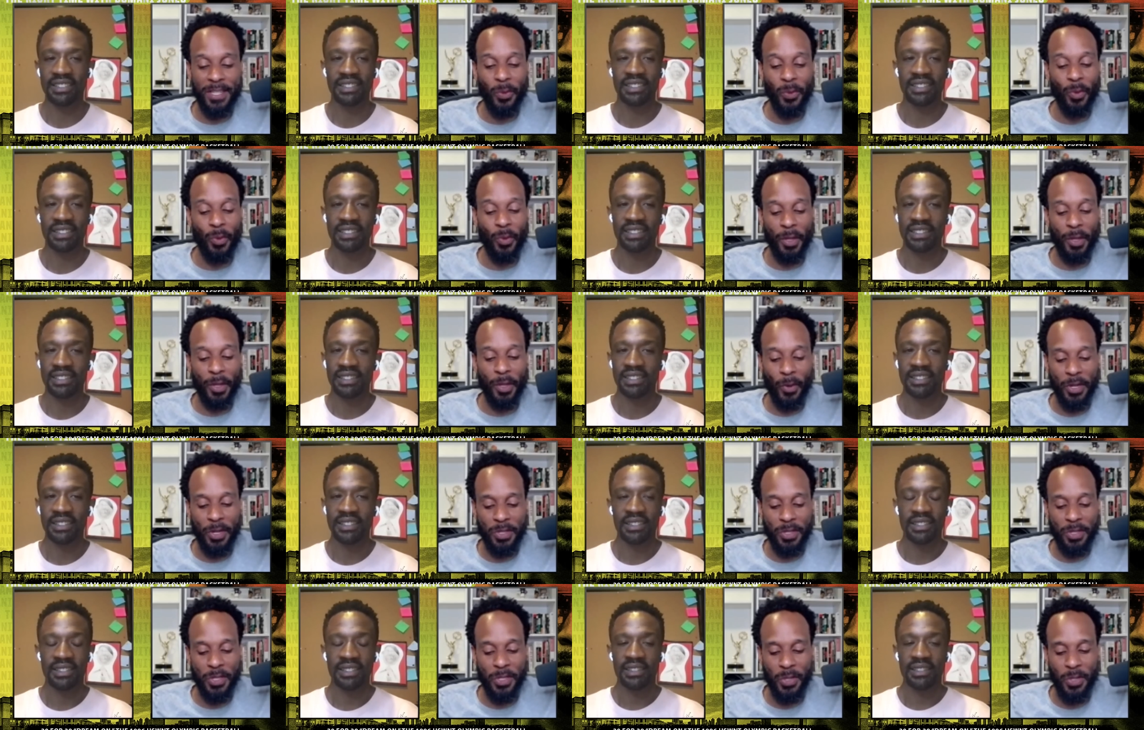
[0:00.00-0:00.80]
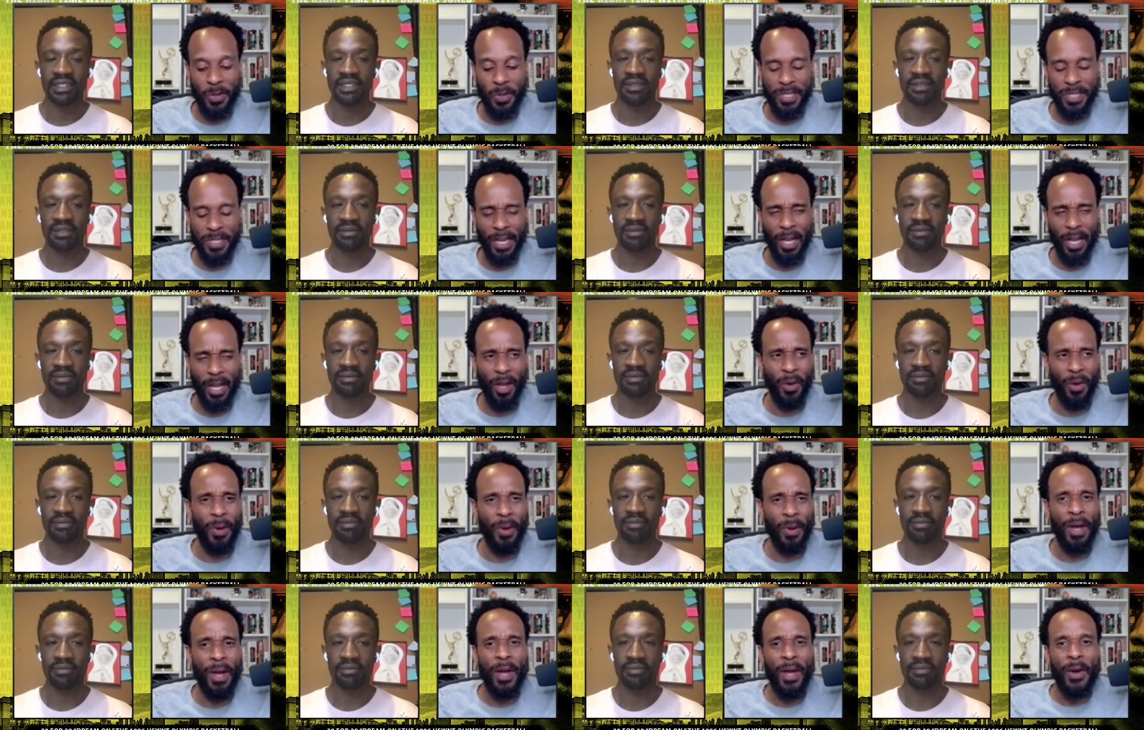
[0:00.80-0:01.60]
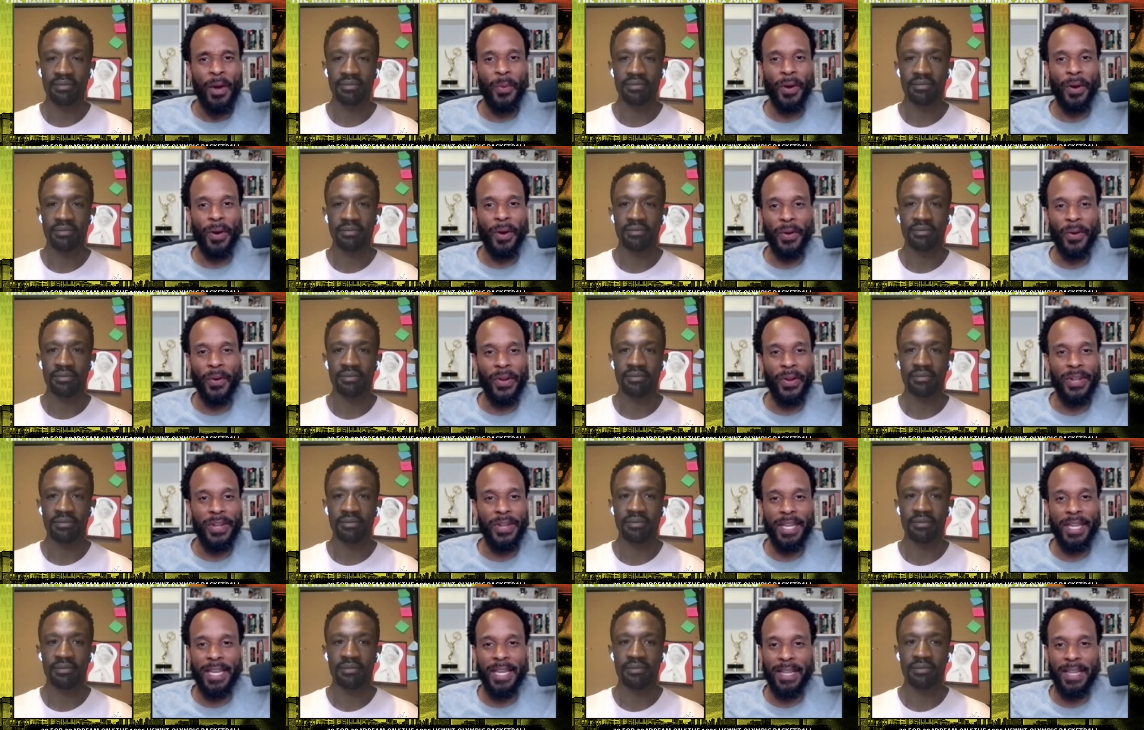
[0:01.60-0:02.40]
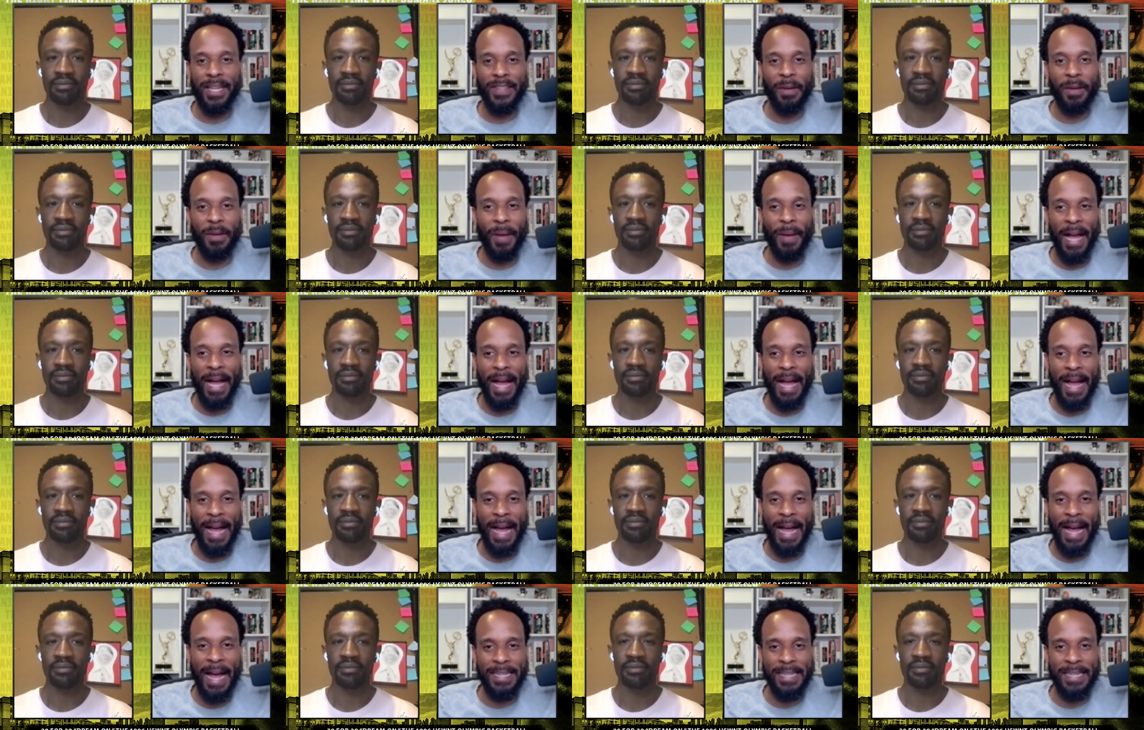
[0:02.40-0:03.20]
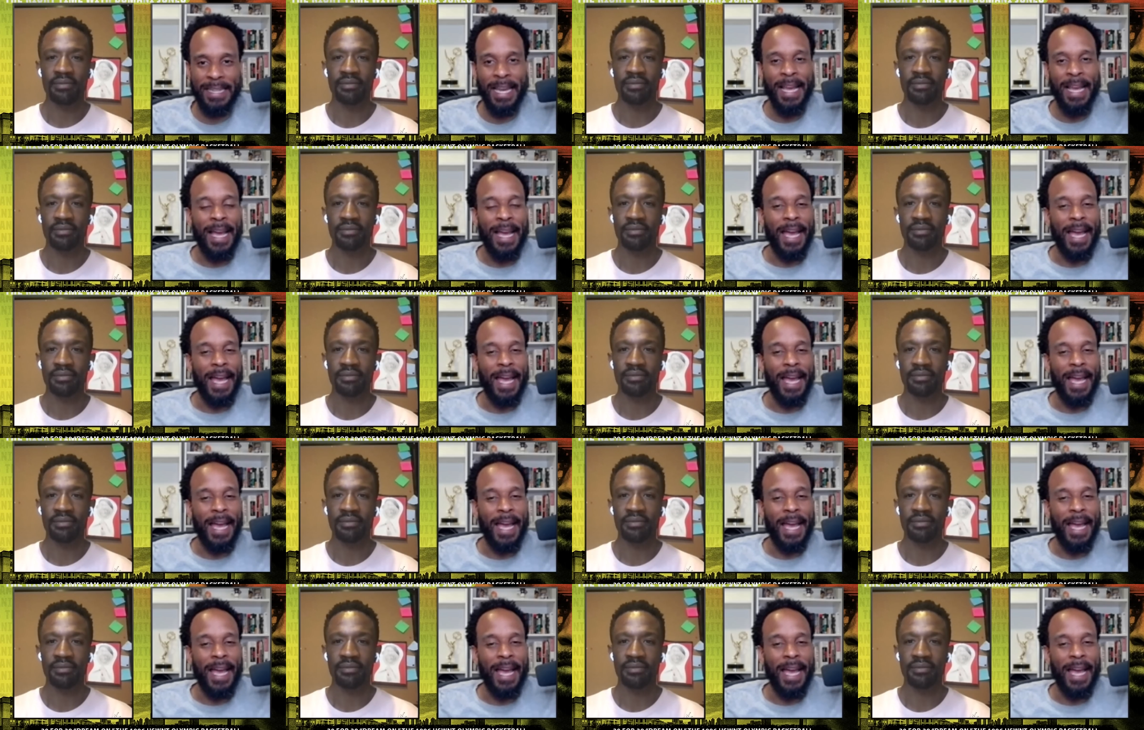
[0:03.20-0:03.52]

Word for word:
Speaker 1: And the woman that works in the store is like, oh, we're going to get them hot.